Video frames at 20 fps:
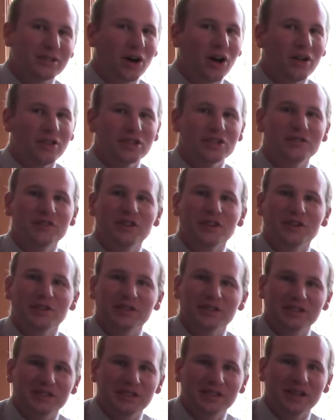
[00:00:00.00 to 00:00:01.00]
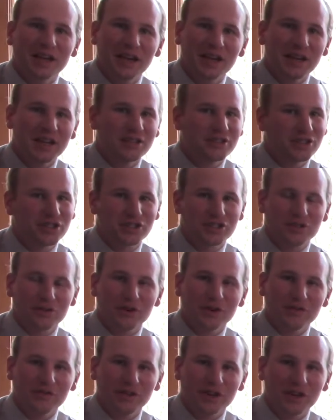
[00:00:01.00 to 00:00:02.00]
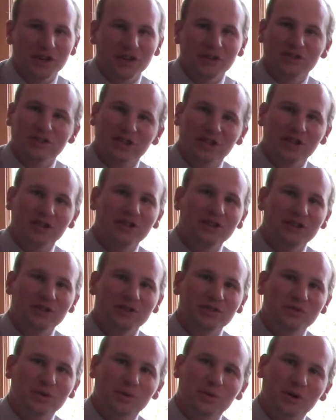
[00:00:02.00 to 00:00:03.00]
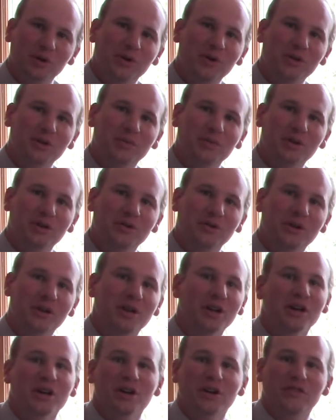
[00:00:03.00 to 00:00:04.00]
all this video is today is a short video to introduce what we're going to be doing